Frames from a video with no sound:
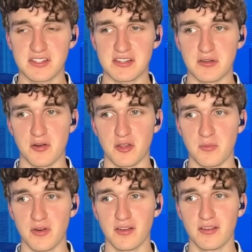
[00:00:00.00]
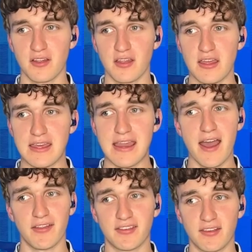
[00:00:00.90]
This is Laura Loomer.
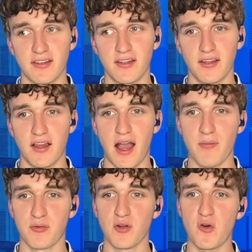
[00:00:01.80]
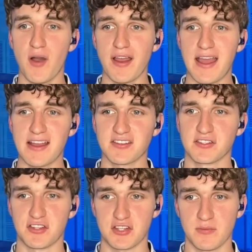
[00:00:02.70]
Yes, I'm pro-white
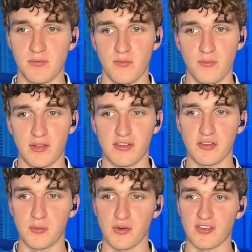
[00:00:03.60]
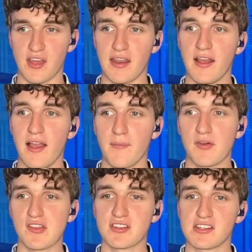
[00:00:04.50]
nationalism, Miss Loomer said.
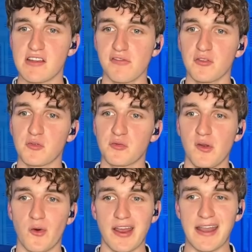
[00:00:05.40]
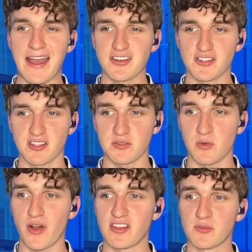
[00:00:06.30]
But there's a difference between white nationalism
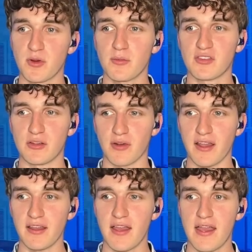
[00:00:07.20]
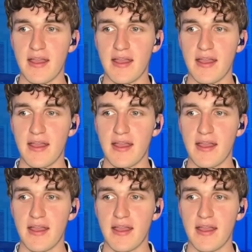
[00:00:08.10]
and white supremacy, right?